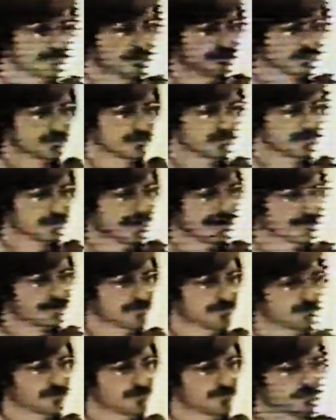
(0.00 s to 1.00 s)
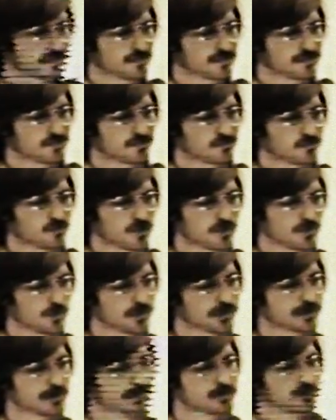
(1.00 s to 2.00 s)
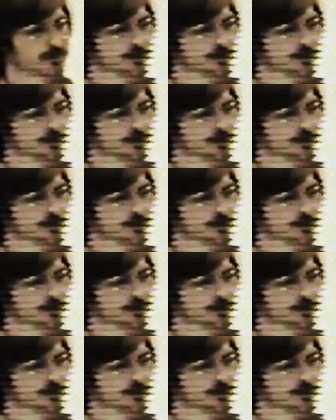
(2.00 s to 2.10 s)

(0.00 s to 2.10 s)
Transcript: think that that's what we're going to